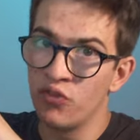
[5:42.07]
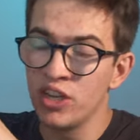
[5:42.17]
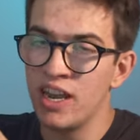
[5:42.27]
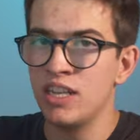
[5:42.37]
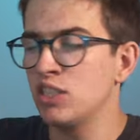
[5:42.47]
of
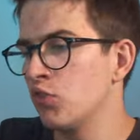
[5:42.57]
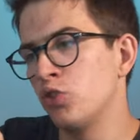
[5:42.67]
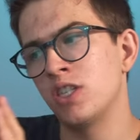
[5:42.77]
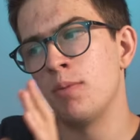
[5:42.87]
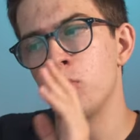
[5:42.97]
the cases
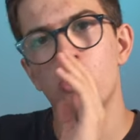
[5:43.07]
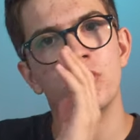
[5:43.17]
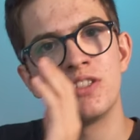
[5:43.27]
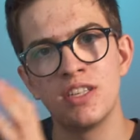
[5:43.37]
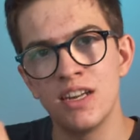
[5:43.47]
for example
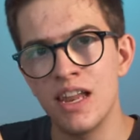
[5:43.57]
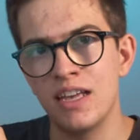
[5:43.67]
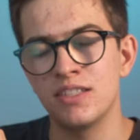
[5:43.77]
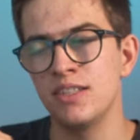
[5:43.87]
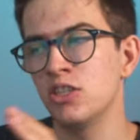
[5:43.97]
on cine
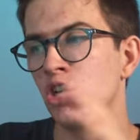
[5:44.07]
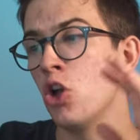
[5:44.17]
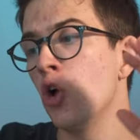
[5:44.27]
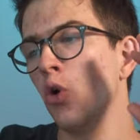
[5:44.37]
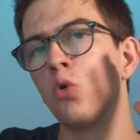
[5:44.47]
lenses
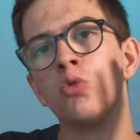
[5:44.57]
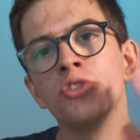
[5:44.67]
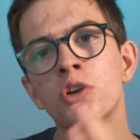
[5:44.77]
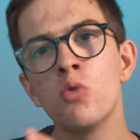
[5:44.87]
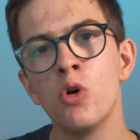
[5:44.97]
all
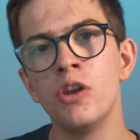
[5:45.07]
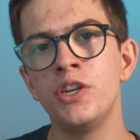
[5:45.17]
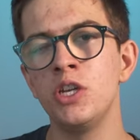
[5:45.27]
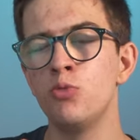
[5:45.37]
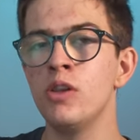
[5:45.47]
the
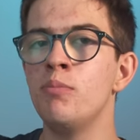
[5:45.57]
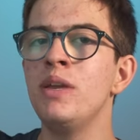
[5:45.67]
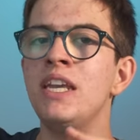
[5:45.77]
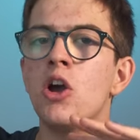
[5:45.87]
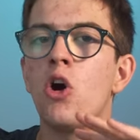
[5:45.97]
quality will
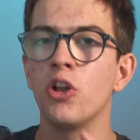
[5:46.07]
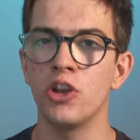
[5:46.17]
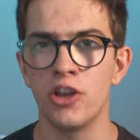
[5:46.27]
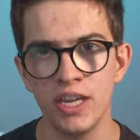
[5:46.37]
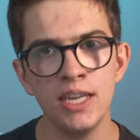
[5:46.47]
be
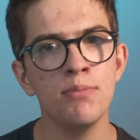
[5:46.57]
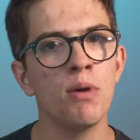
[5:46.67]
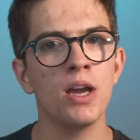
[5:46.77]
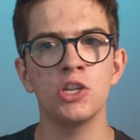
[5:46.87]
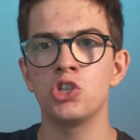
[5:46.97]
on the
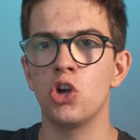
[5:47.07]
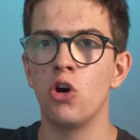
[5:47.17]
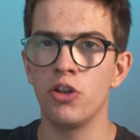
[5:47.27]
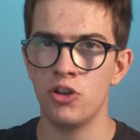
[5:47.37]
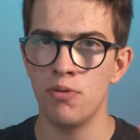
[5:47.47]
image
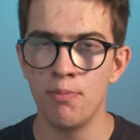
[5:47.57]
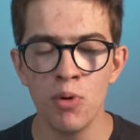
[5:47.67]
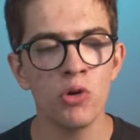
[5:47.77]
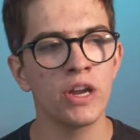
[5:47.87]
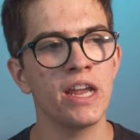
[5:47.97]
on the
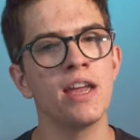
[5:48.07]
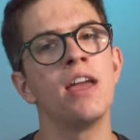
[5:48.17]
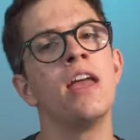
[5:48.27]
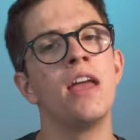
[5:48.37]
bokeh